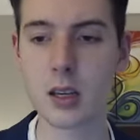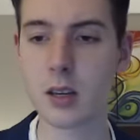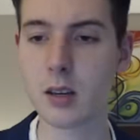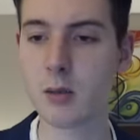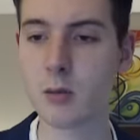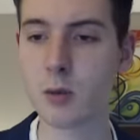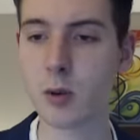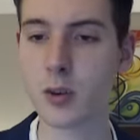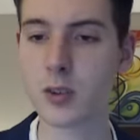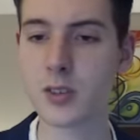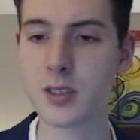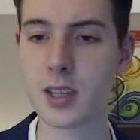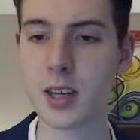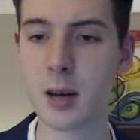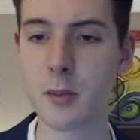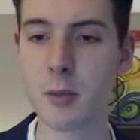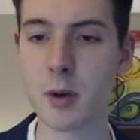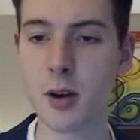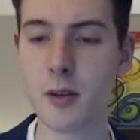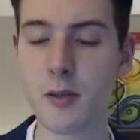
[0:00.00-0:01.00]
Rooks
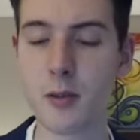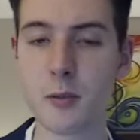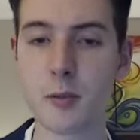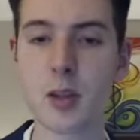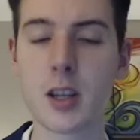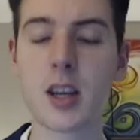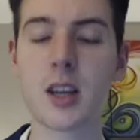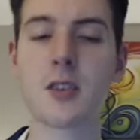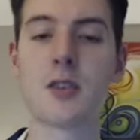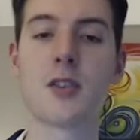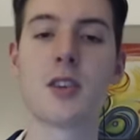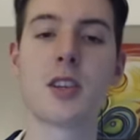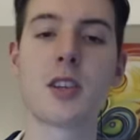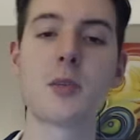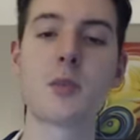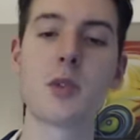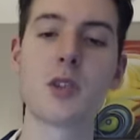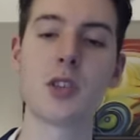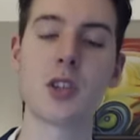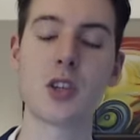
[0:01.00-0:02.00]
come off and we get to this
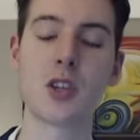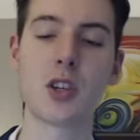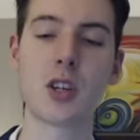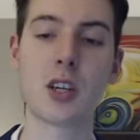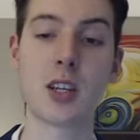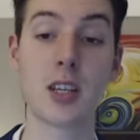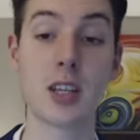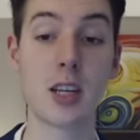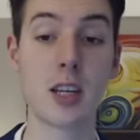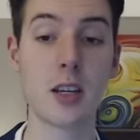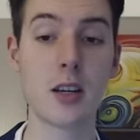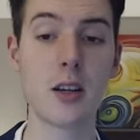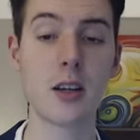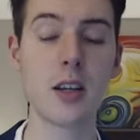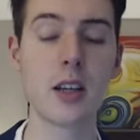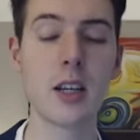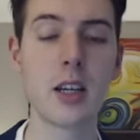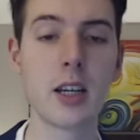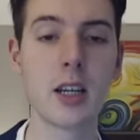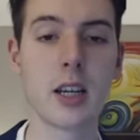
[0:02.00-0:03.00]
position, and here
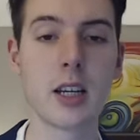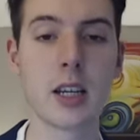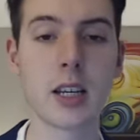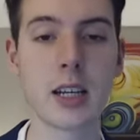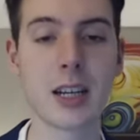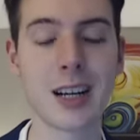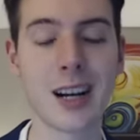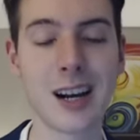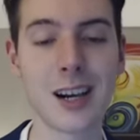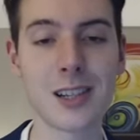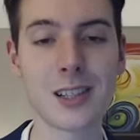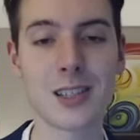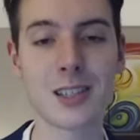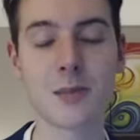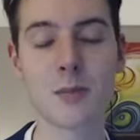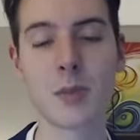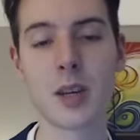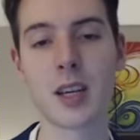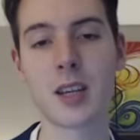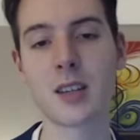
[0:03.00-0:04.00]
Carlsen
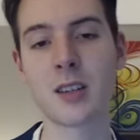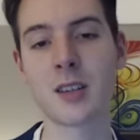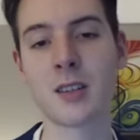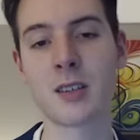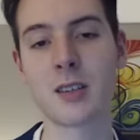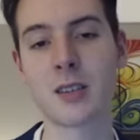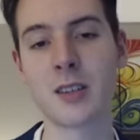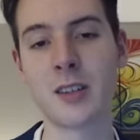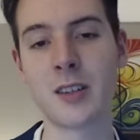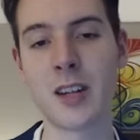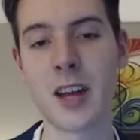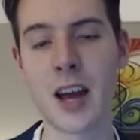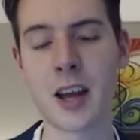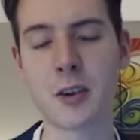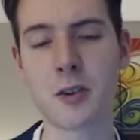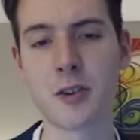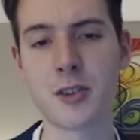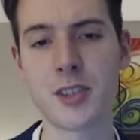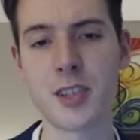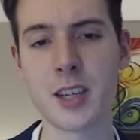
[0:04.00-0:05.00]
made an
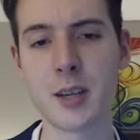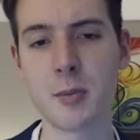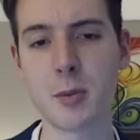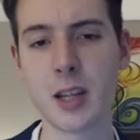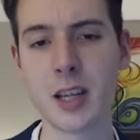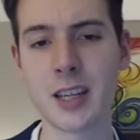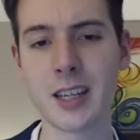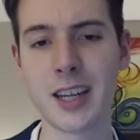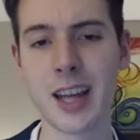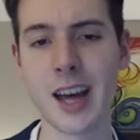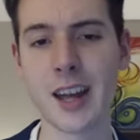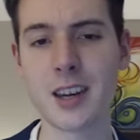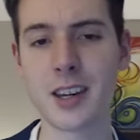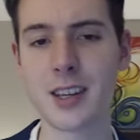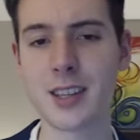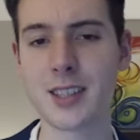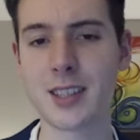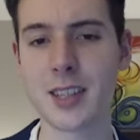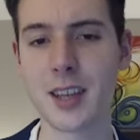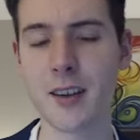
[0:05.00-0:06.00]
inaccuracy. He played knight e
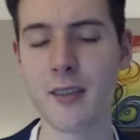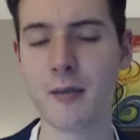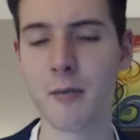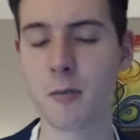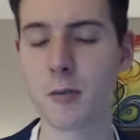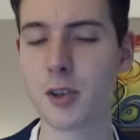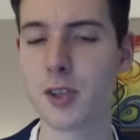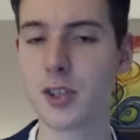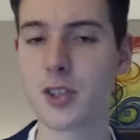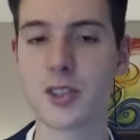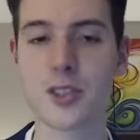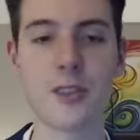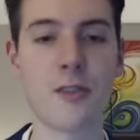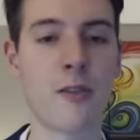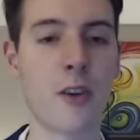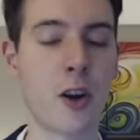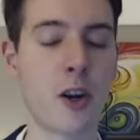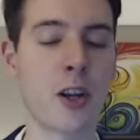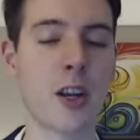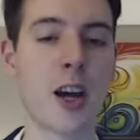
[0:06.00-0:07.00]
seven, which is a
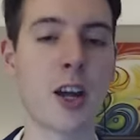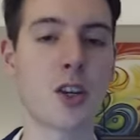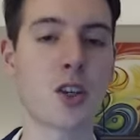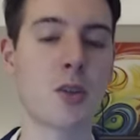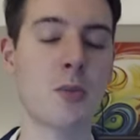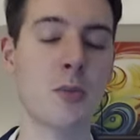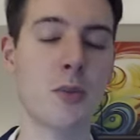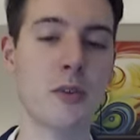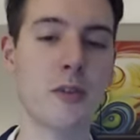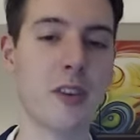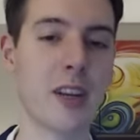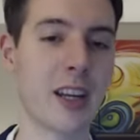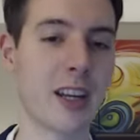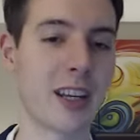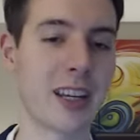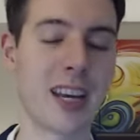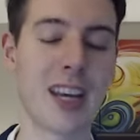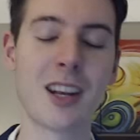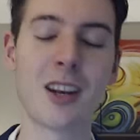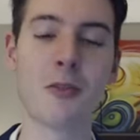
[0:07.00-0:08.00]
very natural move, and I
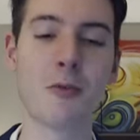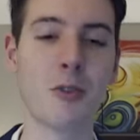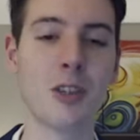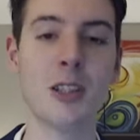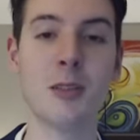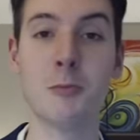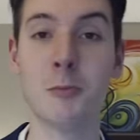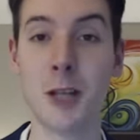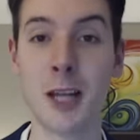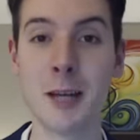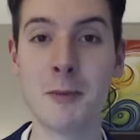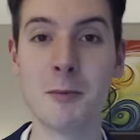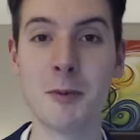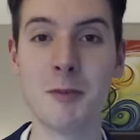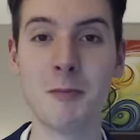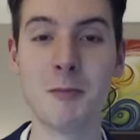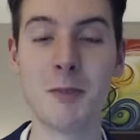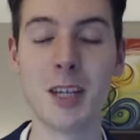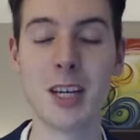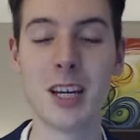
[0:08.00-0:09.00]
cannot really blame
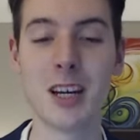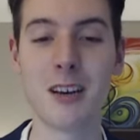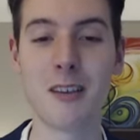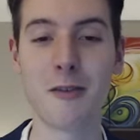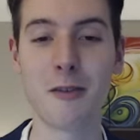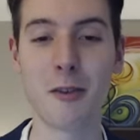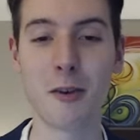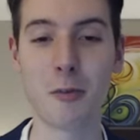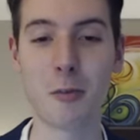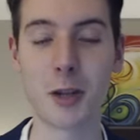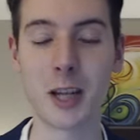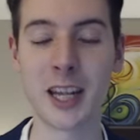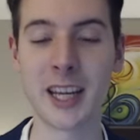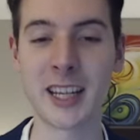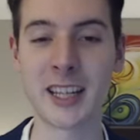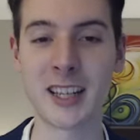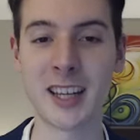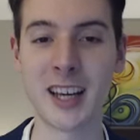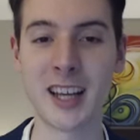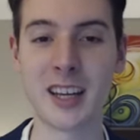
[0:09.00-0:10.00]
him for
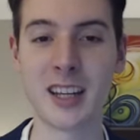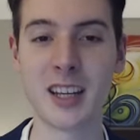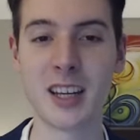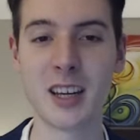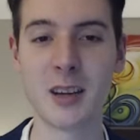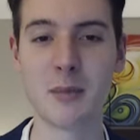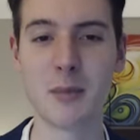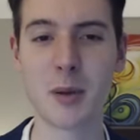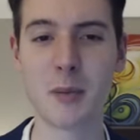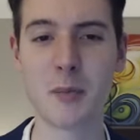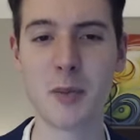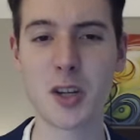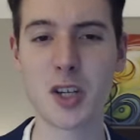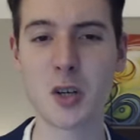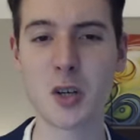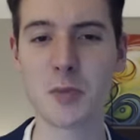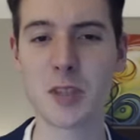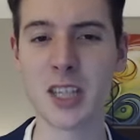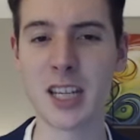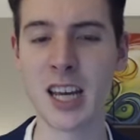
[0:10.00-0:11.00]
playing that, but
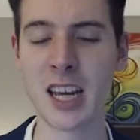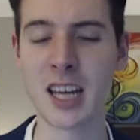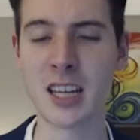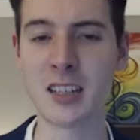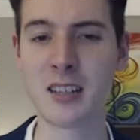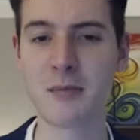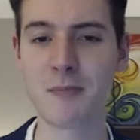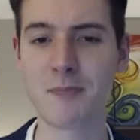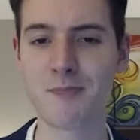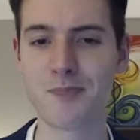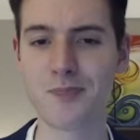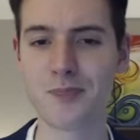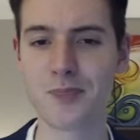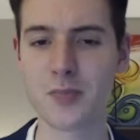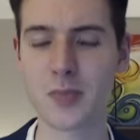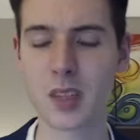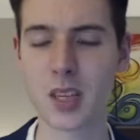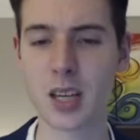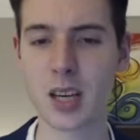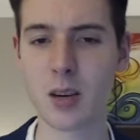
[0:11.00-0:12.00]
bishop d eight
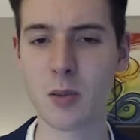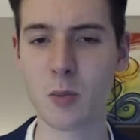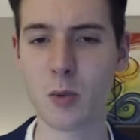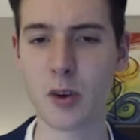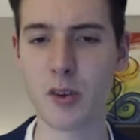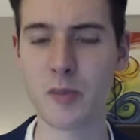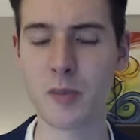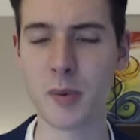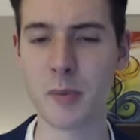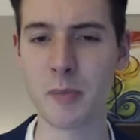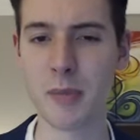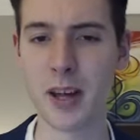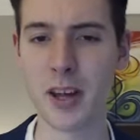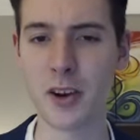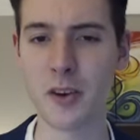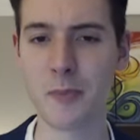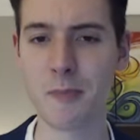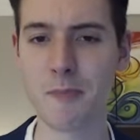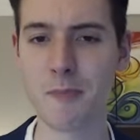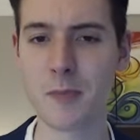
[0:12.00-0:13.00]
would have been
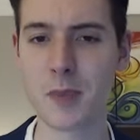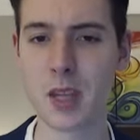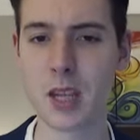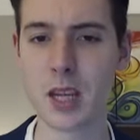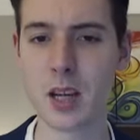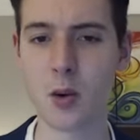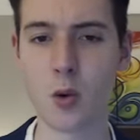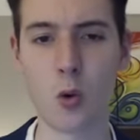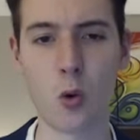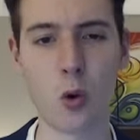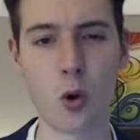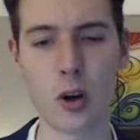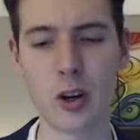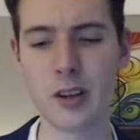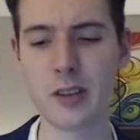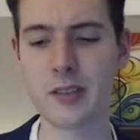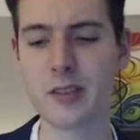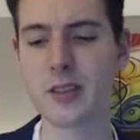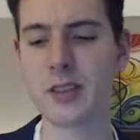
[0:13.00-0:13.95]
better, or